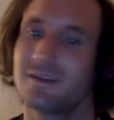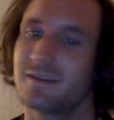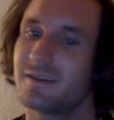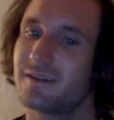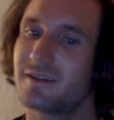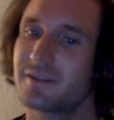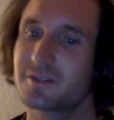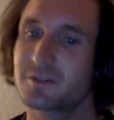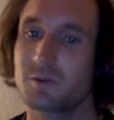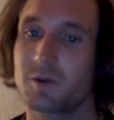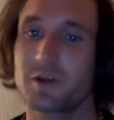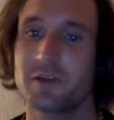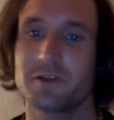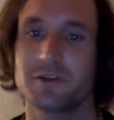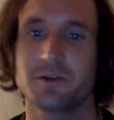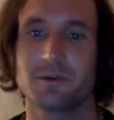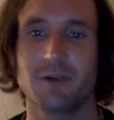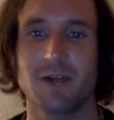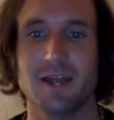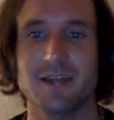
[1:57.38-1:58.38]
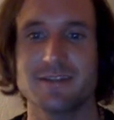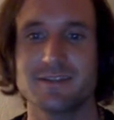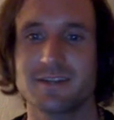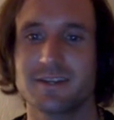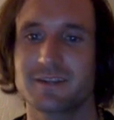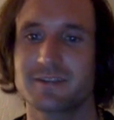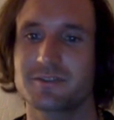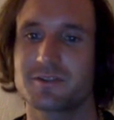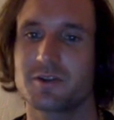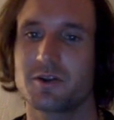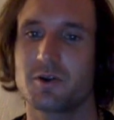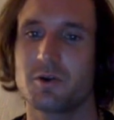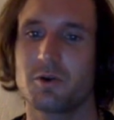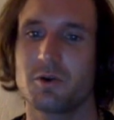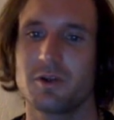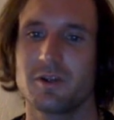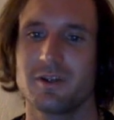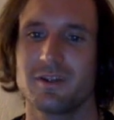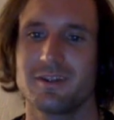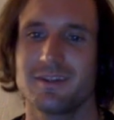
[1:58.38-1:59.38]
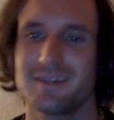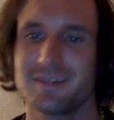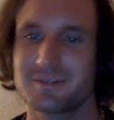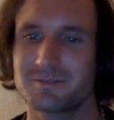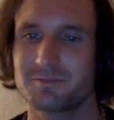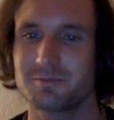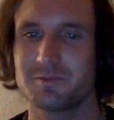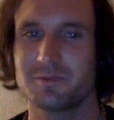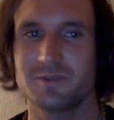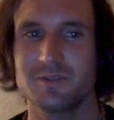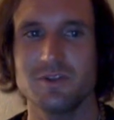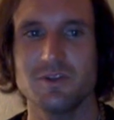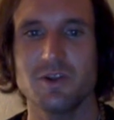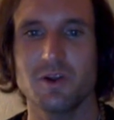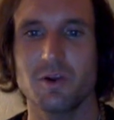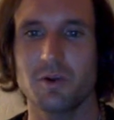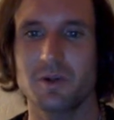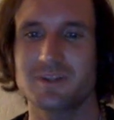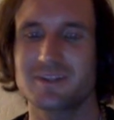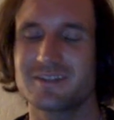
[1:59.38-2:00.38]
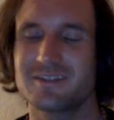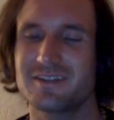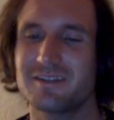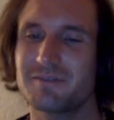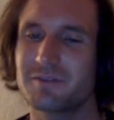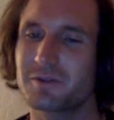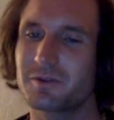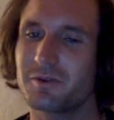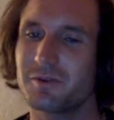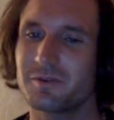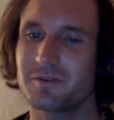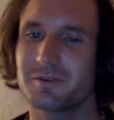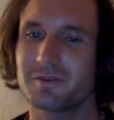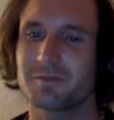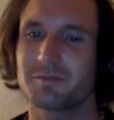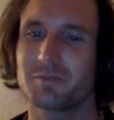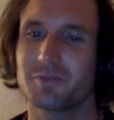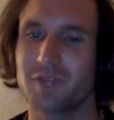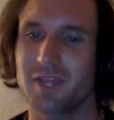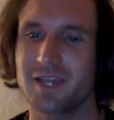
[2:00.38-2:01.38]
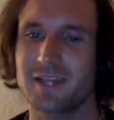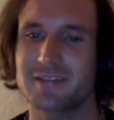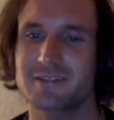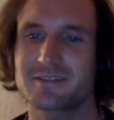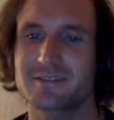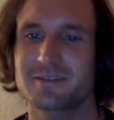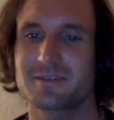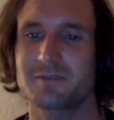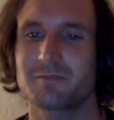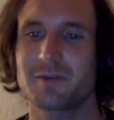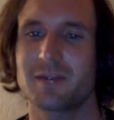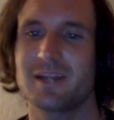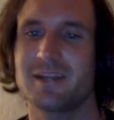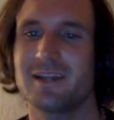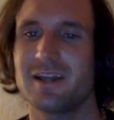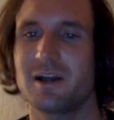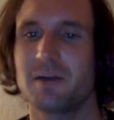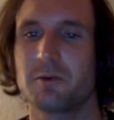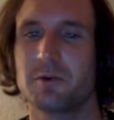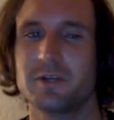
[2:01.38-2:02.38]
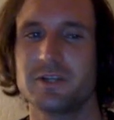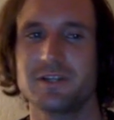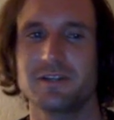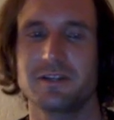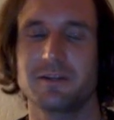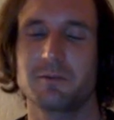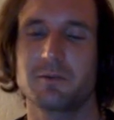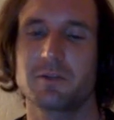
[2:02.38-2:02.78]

a square to your rising. So it's, you know, it's a difficult place right now. We're dealing with